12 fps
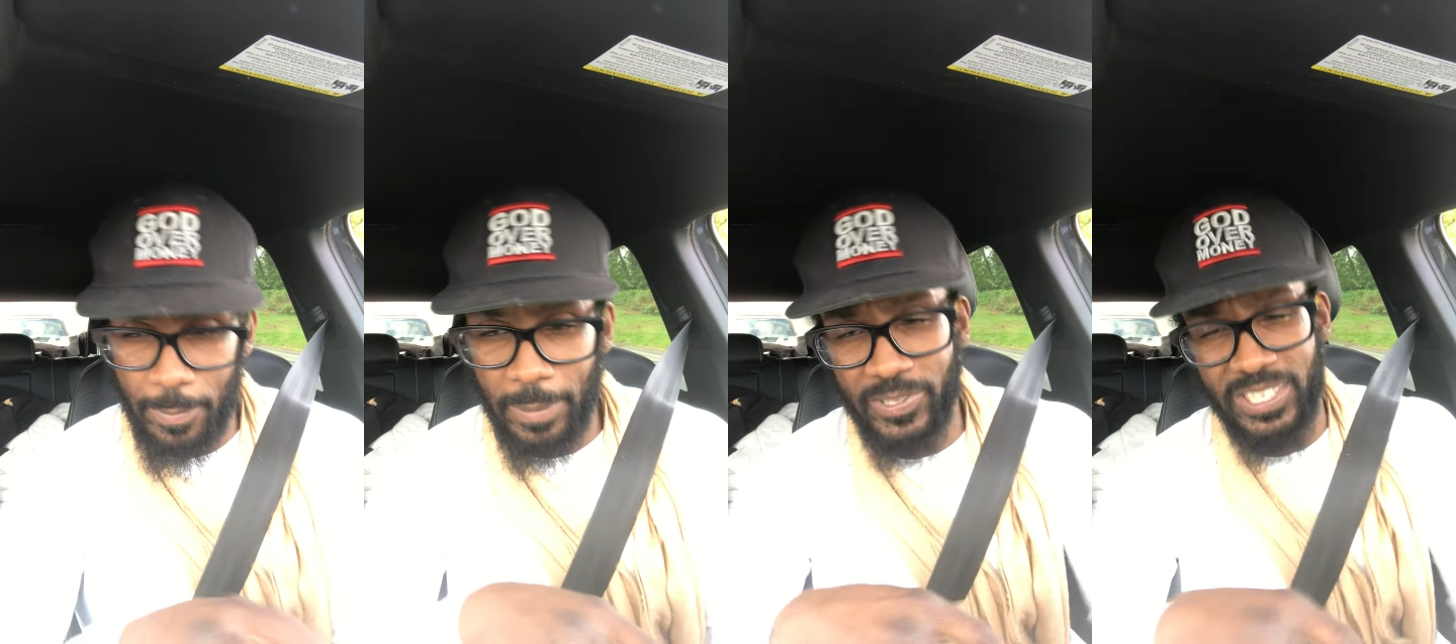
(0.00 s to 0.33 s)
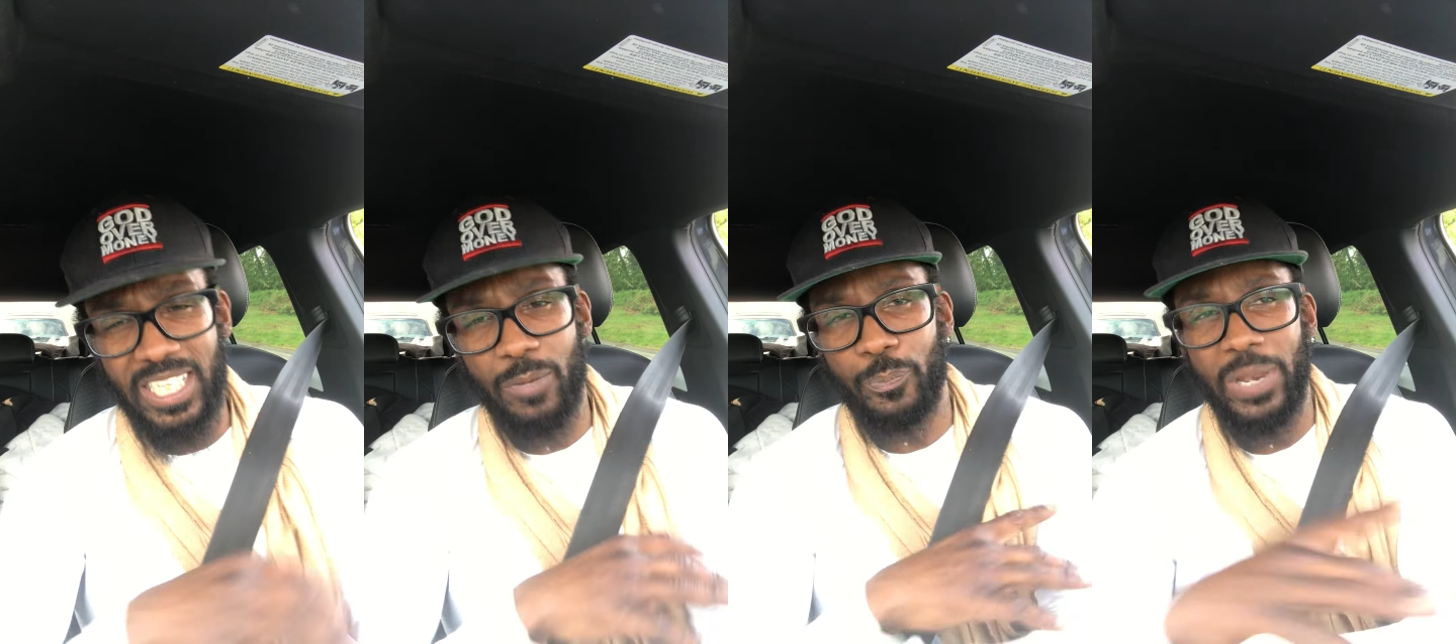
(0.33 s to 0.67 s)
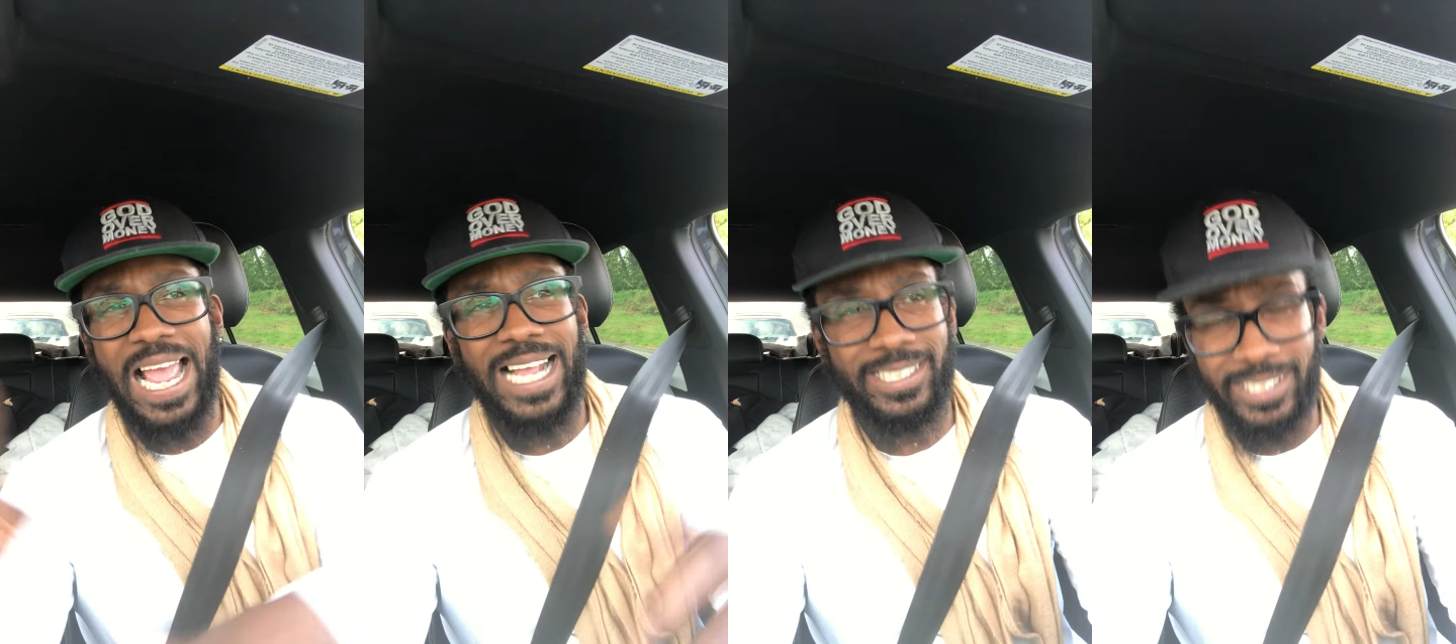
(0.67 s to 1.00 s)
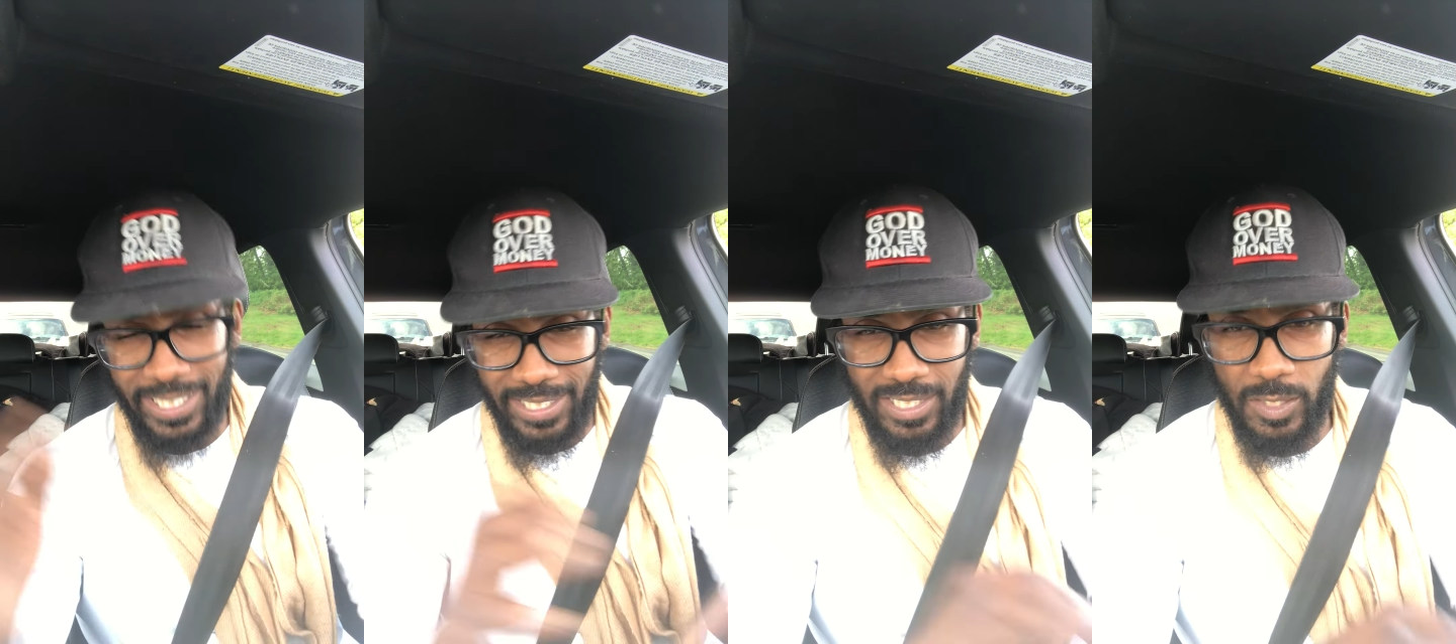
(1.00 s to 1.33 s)
I'm seeing Black
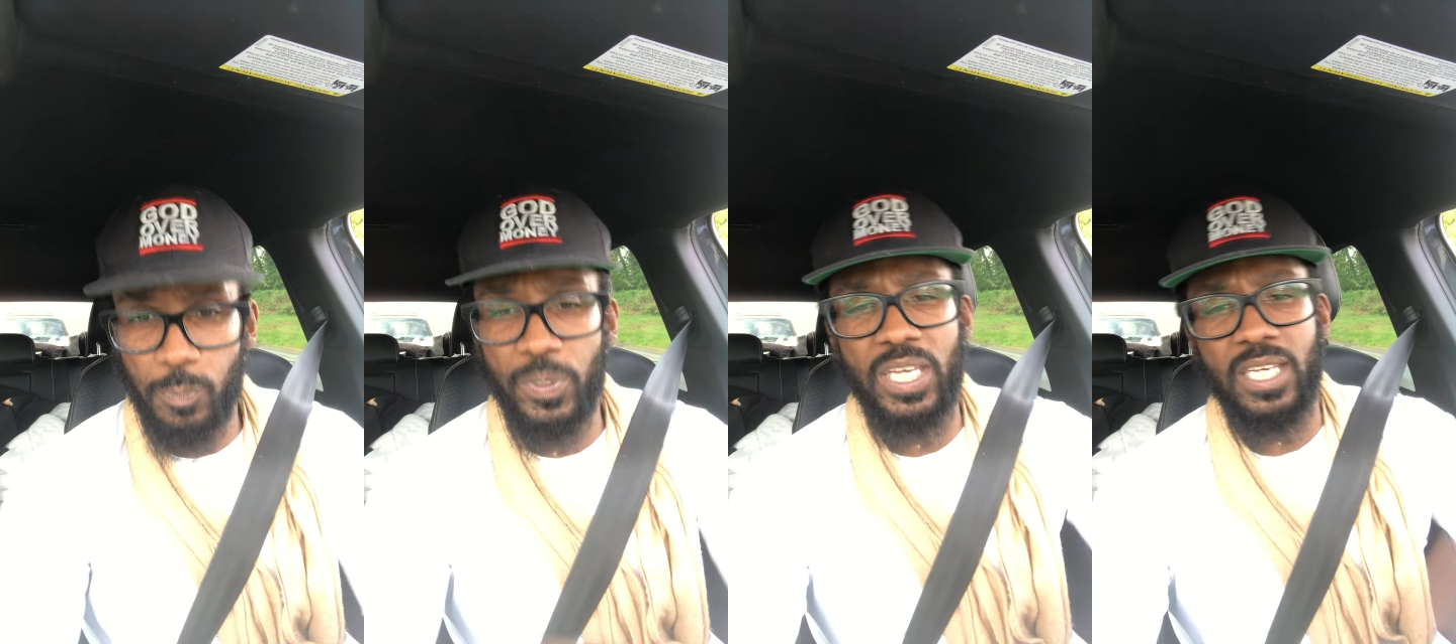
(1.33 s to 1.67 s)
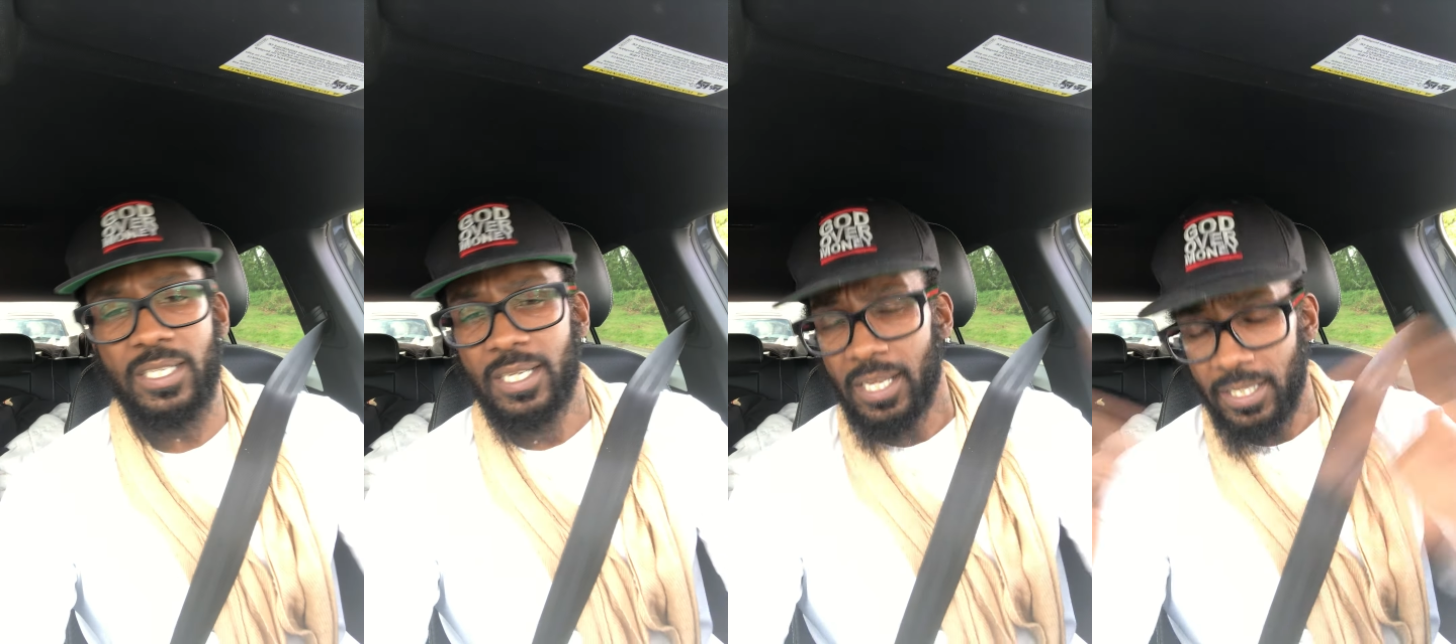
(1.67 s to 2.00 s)
Jesus being